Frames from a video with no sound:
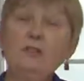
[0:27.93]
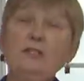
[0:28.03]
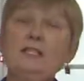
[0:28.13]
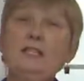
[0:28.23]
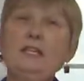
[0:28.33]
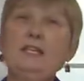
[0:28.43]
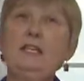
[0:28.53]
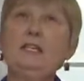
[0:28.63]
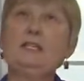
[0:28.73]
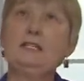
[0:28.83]

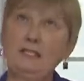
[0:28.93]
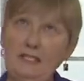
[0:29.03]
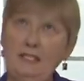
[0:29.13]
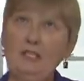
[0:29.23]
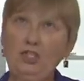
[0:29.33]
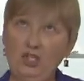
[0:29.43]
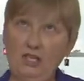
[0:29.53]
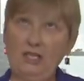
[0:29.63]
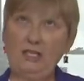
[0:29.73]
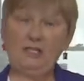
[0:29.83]

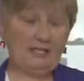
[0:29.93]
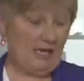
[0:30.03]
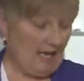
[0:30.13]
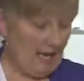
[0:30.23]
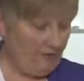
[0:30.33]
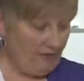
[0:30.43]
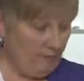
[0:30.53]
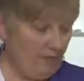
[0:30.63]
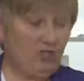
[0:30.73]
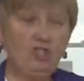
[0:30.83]
CCGs have
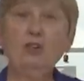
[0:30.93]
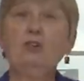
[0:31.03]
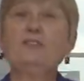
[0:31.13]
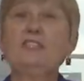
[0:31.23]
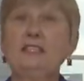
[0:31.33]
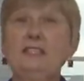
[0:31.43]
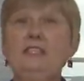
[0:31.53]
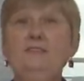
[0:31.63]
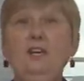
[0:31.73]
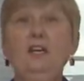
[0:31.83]
a budget of
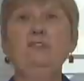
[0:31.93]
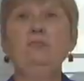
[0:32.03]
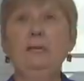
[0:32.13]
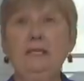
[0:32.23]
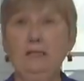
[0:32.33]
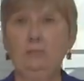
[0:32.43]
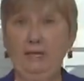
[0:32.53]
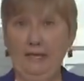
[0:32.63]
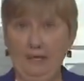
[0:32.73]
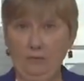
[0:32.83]
£65 billion
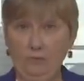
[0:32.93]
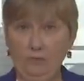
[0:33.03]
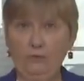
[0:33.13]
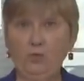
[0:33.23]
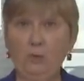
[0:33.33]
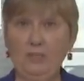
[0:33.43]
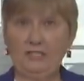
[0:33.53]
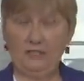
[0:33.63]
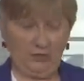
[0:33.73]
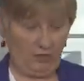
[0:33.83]
for
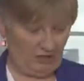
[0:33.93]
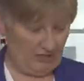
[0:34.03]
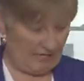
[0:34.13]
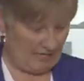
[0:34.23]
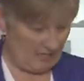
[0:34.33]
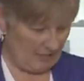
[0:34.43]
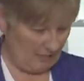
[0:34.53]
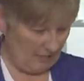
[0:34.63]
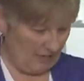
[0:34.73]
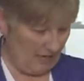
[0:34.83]
2013
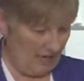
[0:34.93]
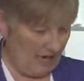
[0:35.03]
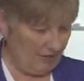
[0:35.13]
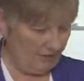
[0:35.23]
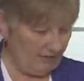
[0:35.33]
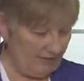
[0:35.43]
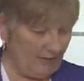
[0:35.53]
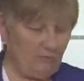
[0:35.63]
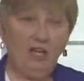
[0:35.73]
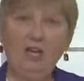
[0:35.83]
and at the
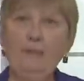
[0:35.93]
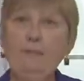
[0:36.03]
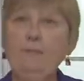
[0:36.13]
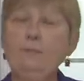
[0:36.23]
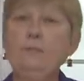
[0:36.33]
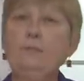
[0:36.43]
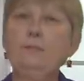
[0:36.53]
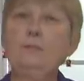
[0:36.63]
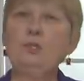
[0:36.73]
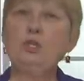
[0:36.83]
same time
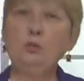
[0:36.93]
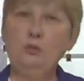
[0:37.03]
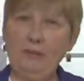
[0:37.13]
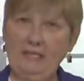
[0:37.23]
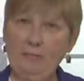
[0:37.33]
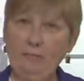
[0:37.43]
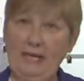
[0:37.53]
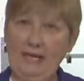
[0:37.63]
£2 billion